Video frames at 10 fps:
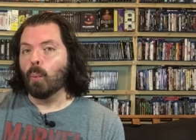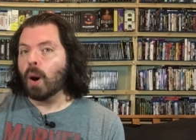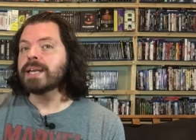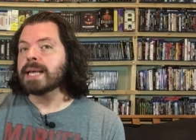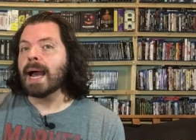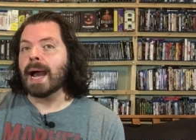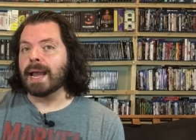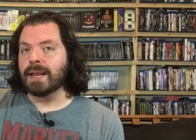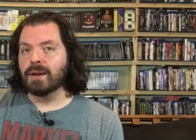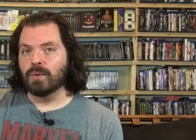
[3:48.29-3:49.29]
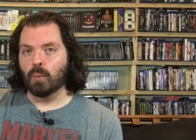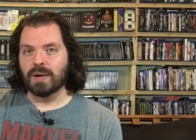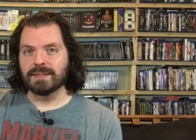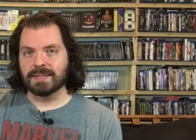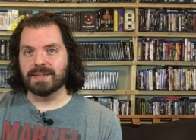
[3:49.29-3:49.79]
one guy
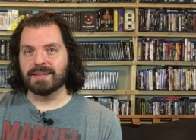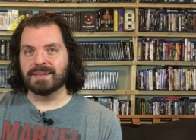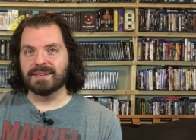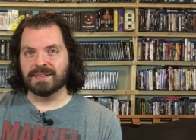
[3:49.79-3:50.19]
was in